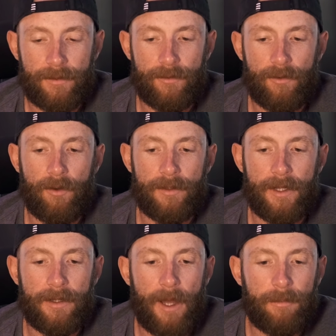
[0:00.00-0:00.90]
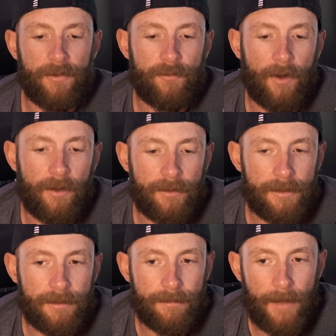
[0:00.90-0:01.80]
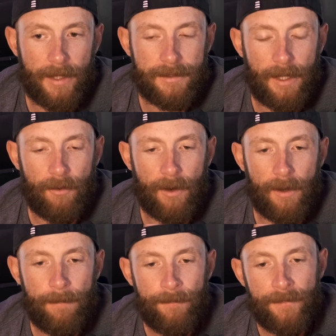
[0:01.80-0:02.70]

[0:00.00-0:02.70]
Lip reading: The adaptive triggers, etc.